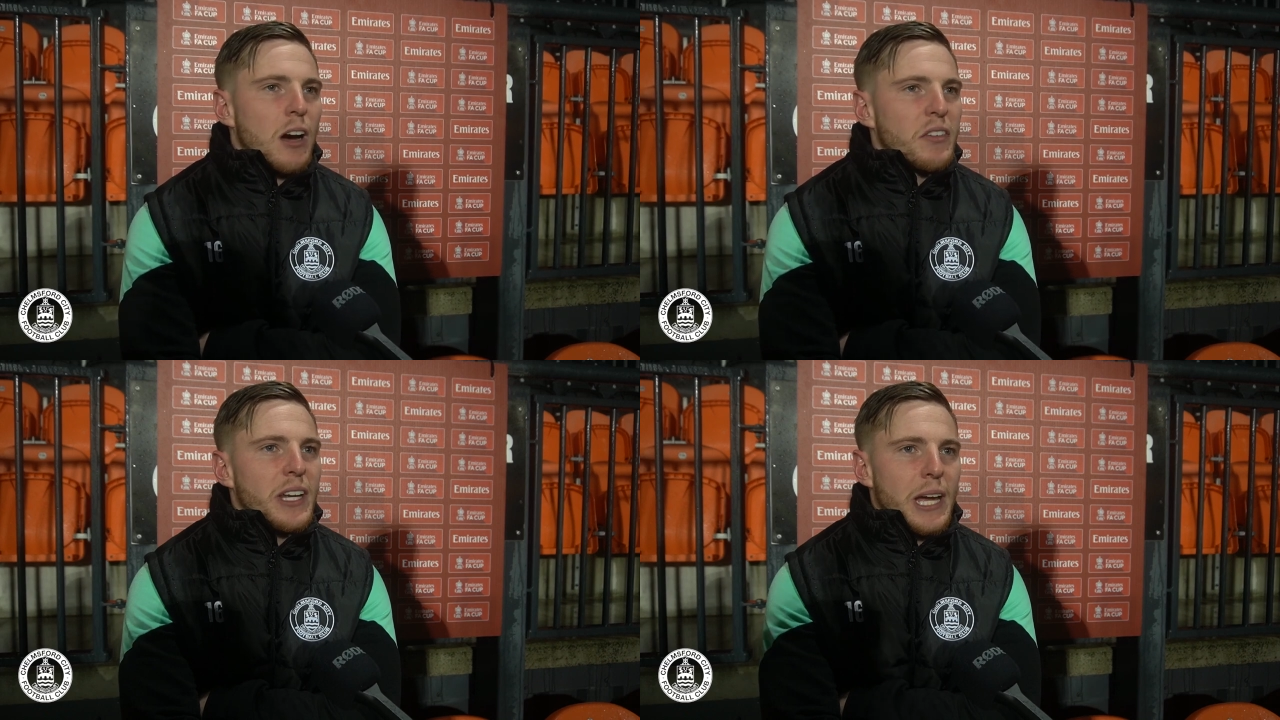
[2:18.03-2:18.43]

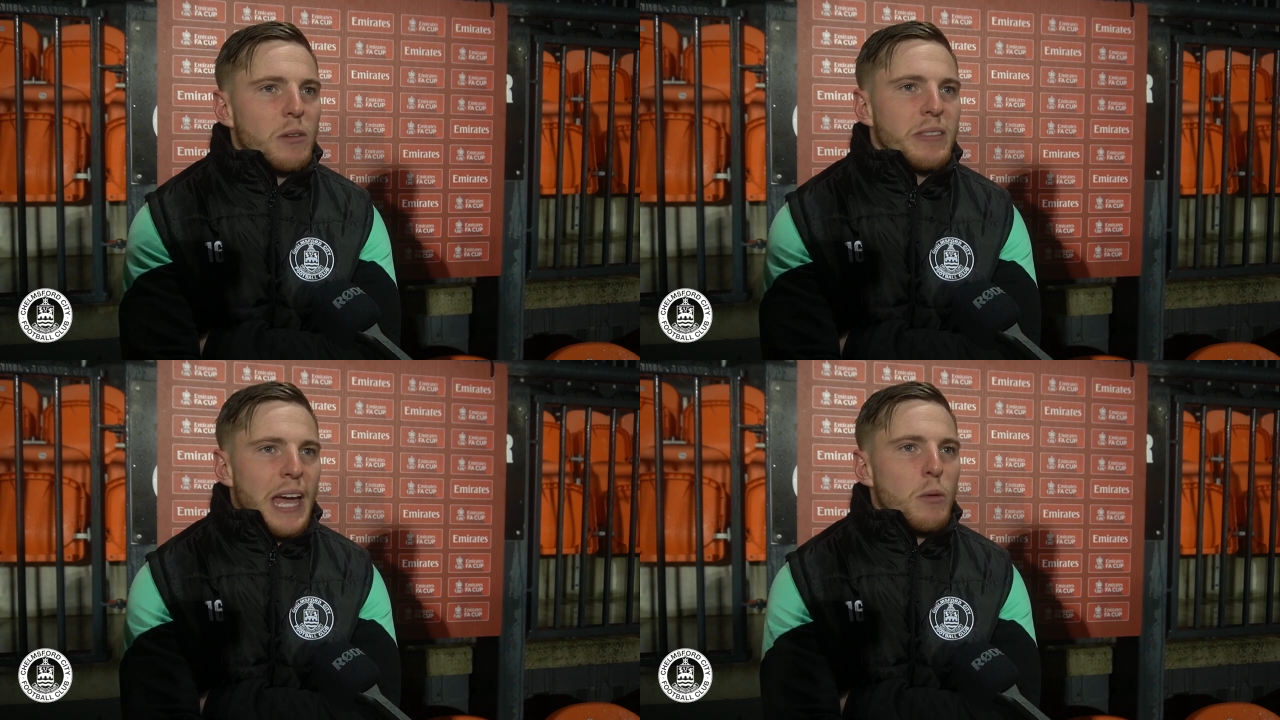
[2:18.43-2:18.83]
I think
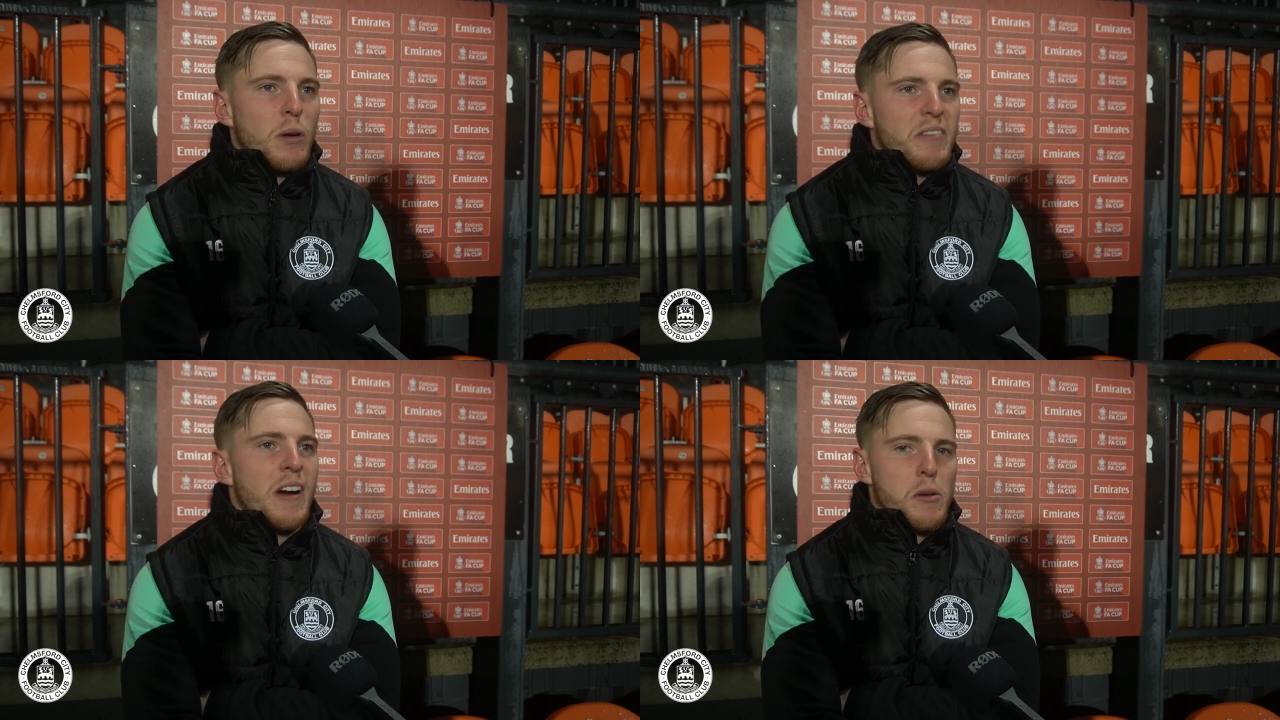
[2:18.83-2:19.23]
they, they
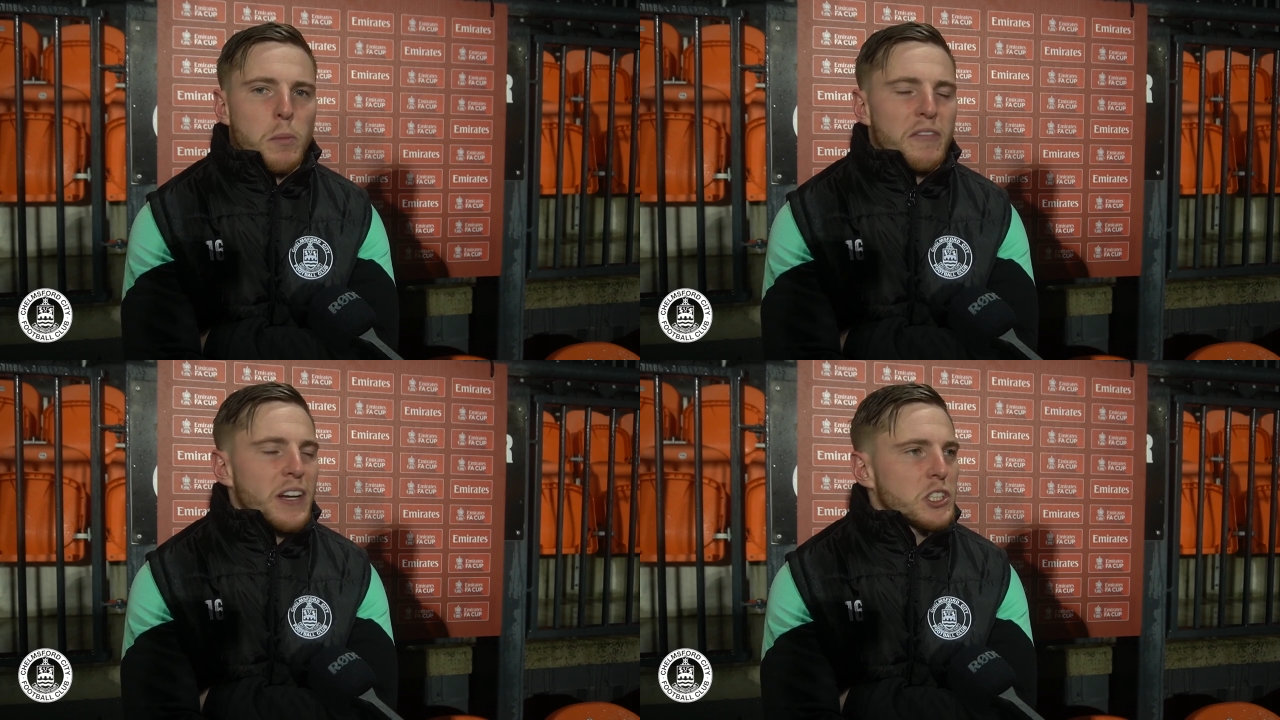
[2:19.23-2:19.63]
were very
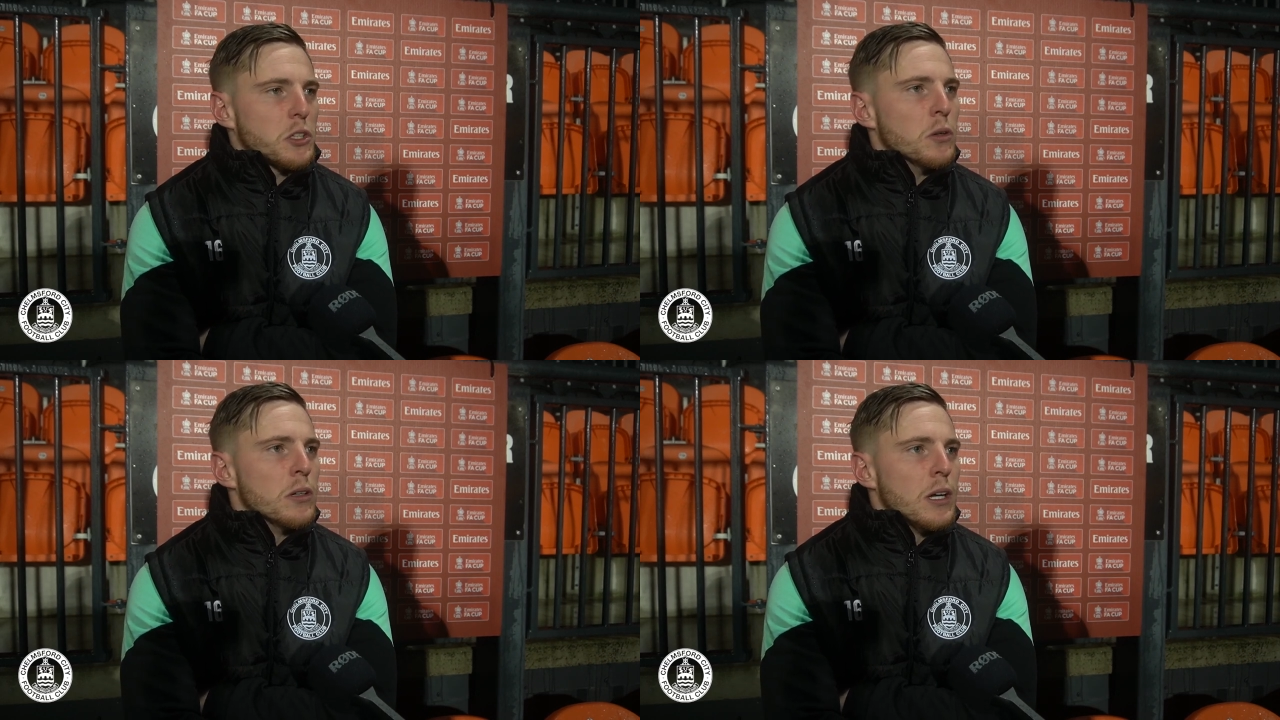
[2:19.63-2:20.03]

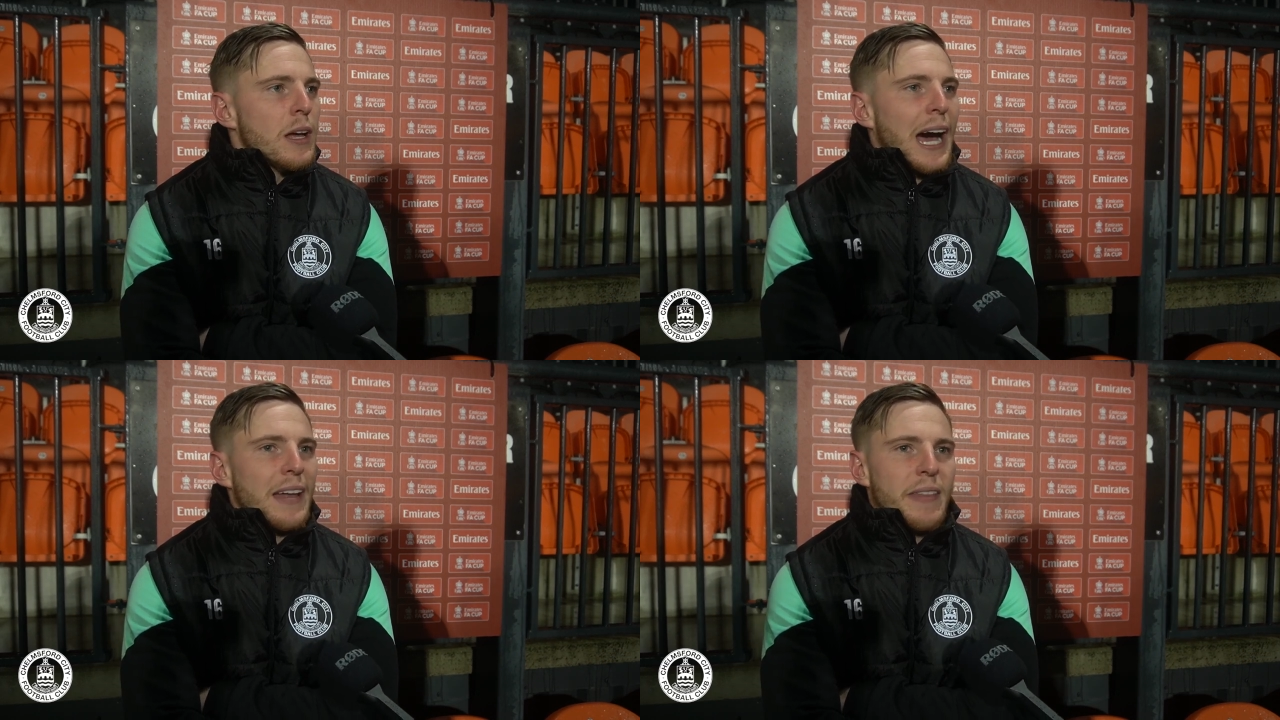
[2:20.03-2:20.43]
professional,
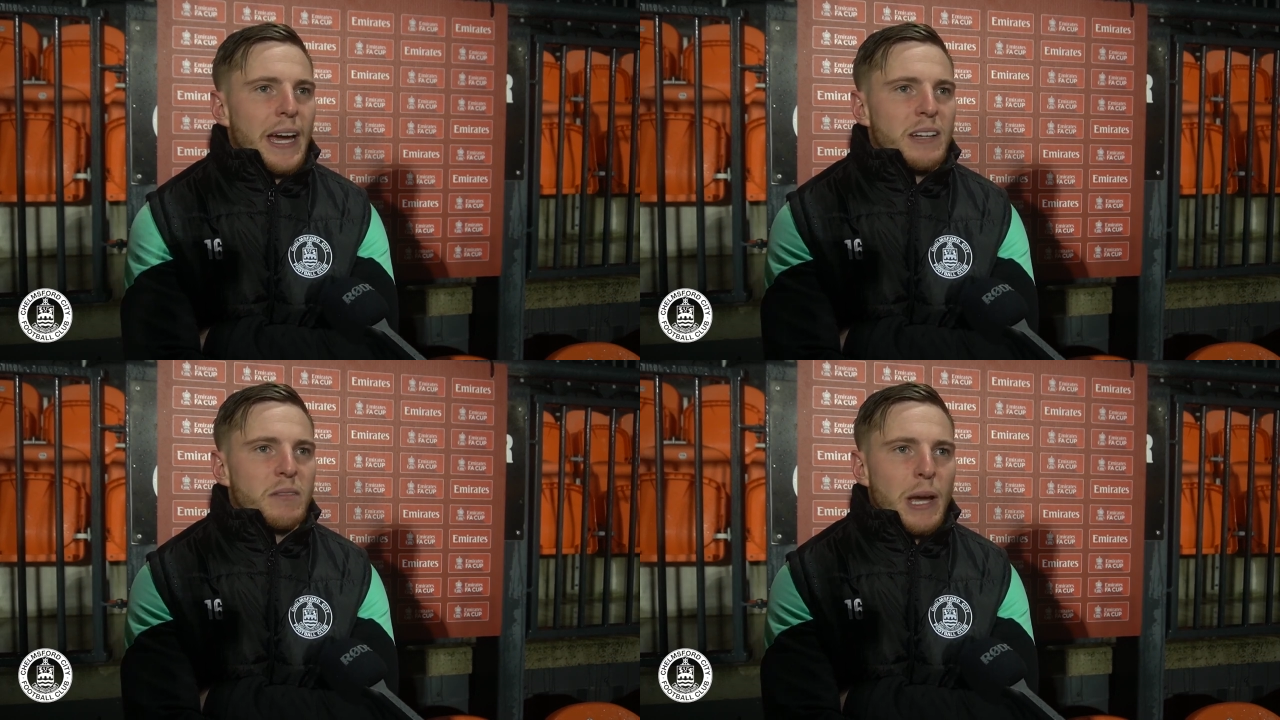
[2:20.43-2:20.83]
and they,